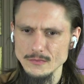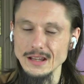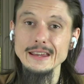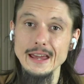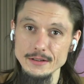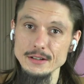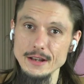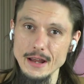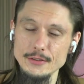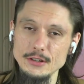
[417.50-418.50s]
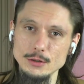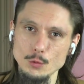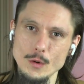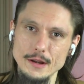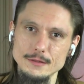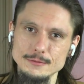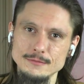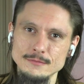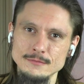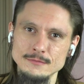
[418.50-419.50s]
In an ethical way.
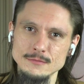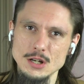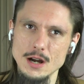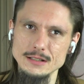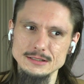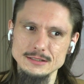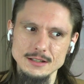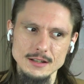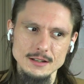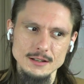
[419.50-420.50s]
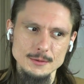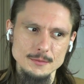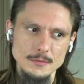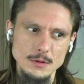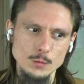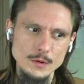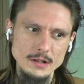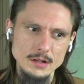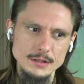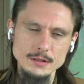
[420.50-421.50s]
Because we
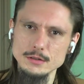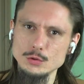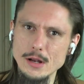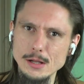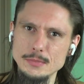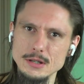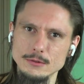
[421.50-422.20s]
are here to help people.